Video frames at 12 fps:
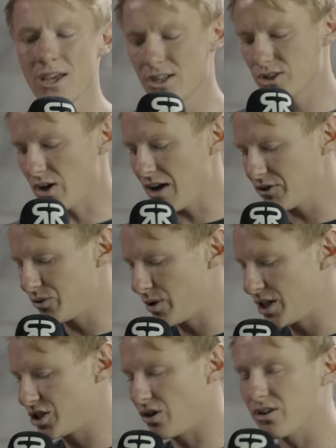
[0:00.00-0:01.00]
So having a
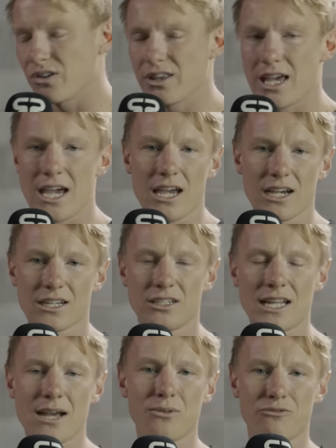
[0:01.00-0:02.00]
rear shock on there, I can
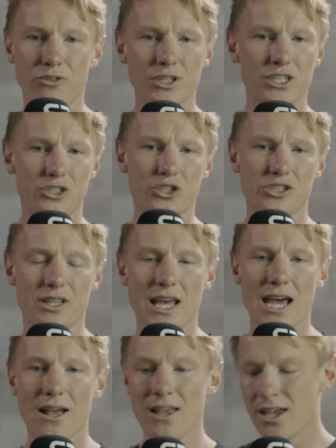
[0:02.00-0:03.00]
now fully adjust
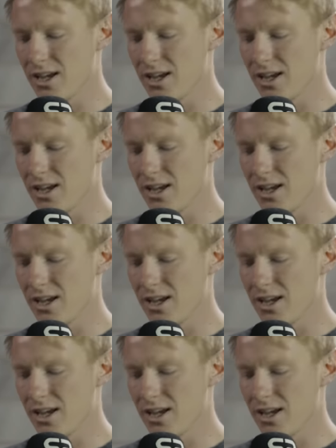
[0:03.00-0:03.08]
that.